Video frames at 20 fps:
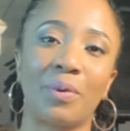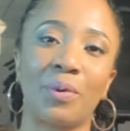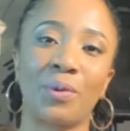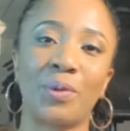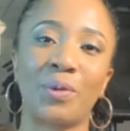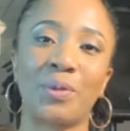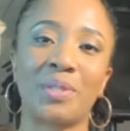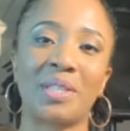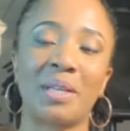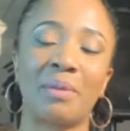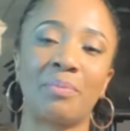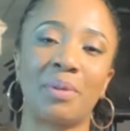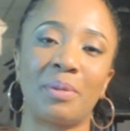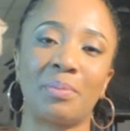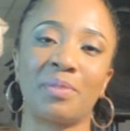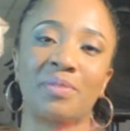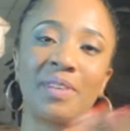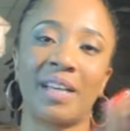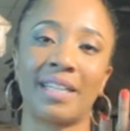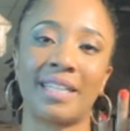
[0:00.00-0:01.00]
Although some
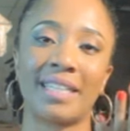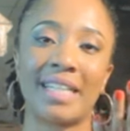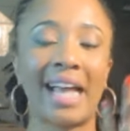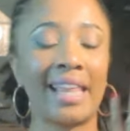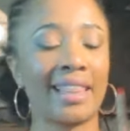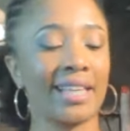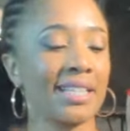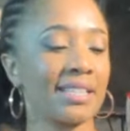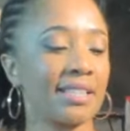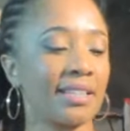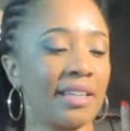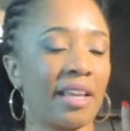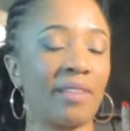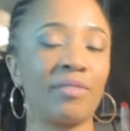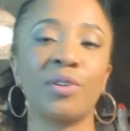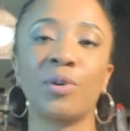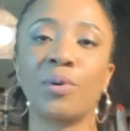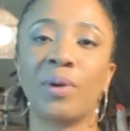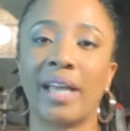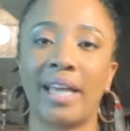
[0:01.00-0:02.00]
people find it, I think it's a
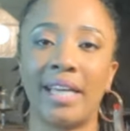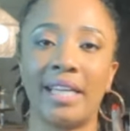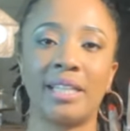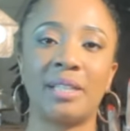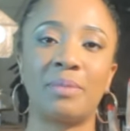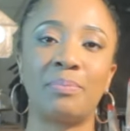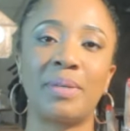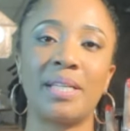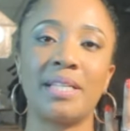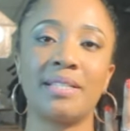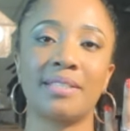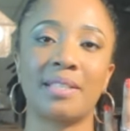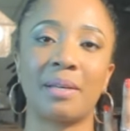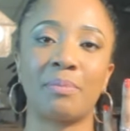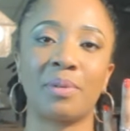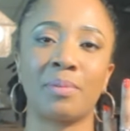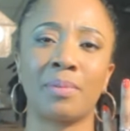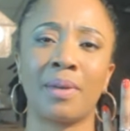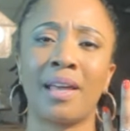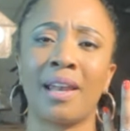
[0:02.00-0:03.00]
love it or hate it piece.
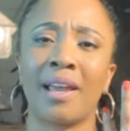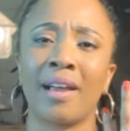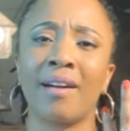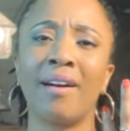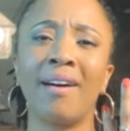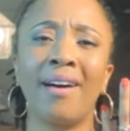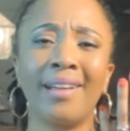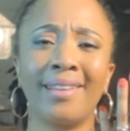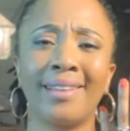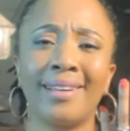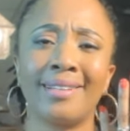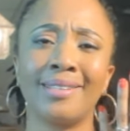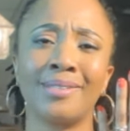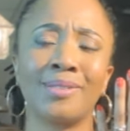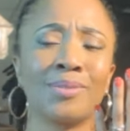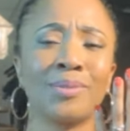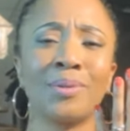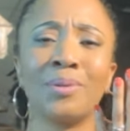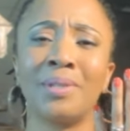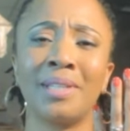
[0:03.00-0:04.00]
Some people are like, oh, that is
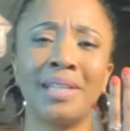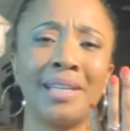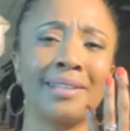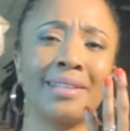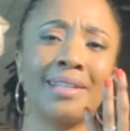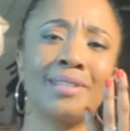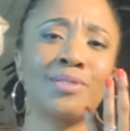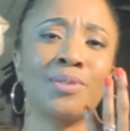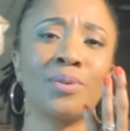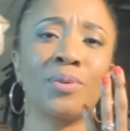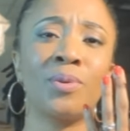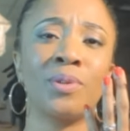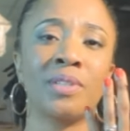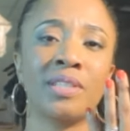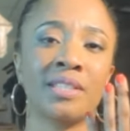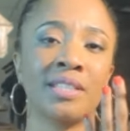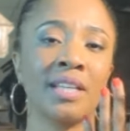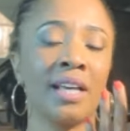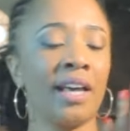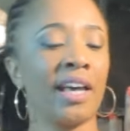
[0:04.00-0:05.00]
so unique. That's so
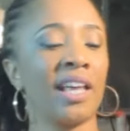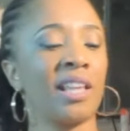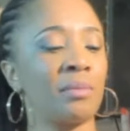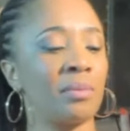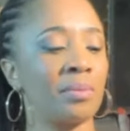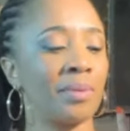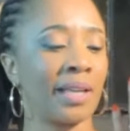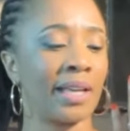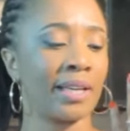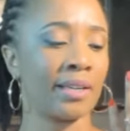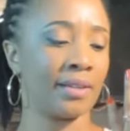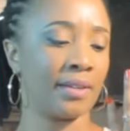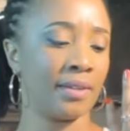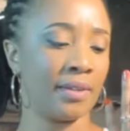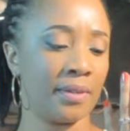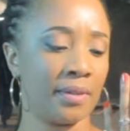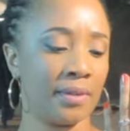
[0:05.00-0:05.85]
gorgeous. Other people are like,